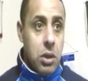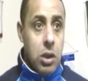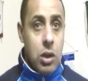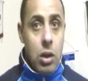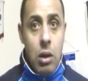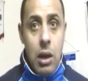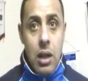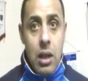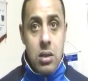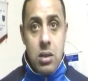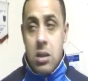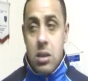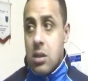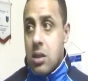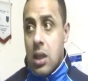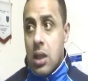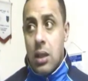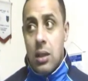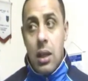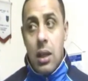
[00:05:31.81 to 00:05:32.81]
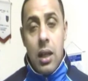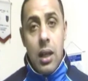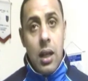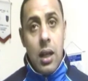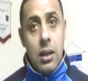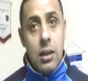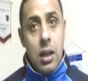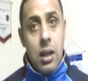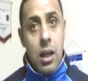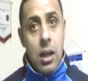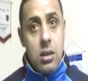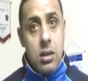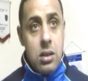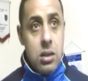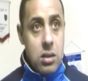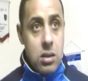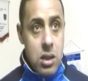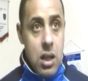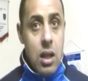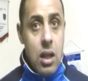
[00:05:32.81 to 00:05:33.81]
you know, I'll still shake their hand and I'll
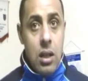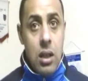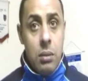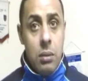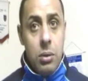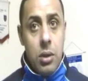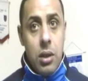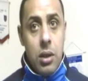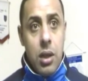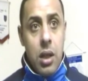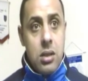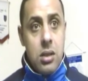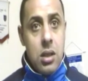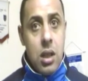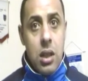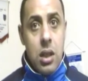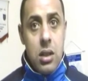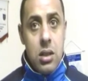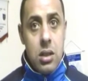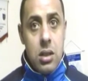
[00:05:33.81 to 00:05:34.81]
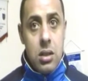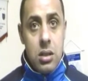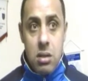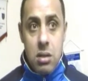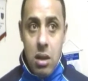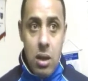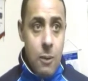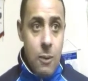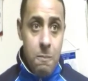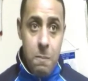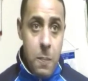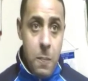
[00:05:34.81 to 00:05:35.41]
still tell them congratulations.